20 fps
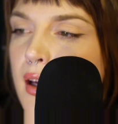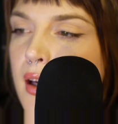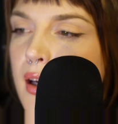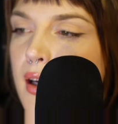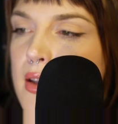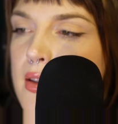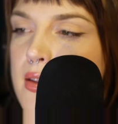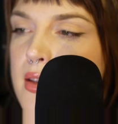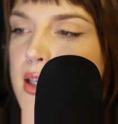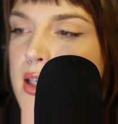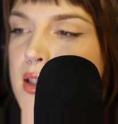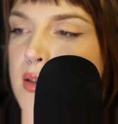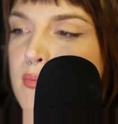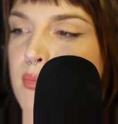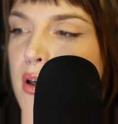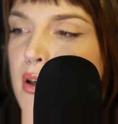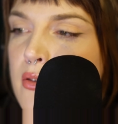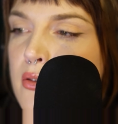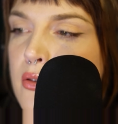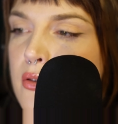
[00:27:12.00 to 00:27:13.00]
and these
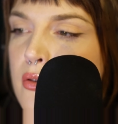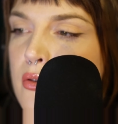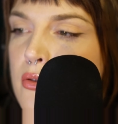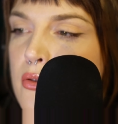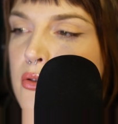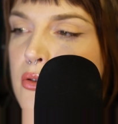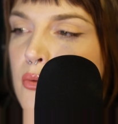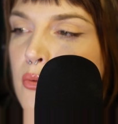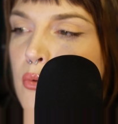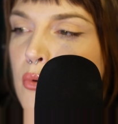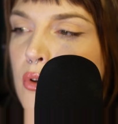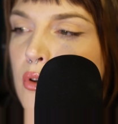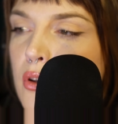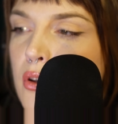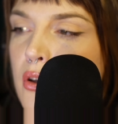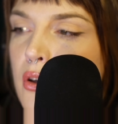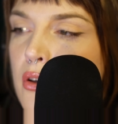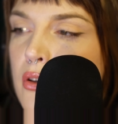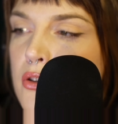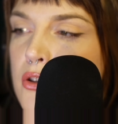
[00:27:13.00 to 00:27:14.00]
bundles
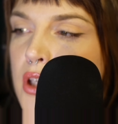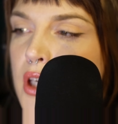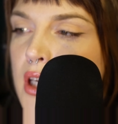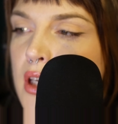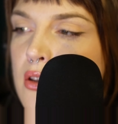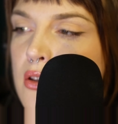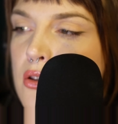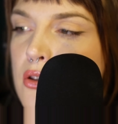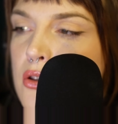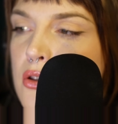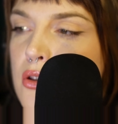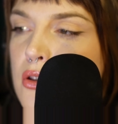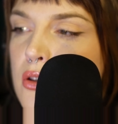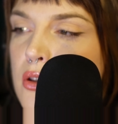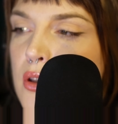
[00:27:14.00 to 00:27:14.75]
Woolcott changed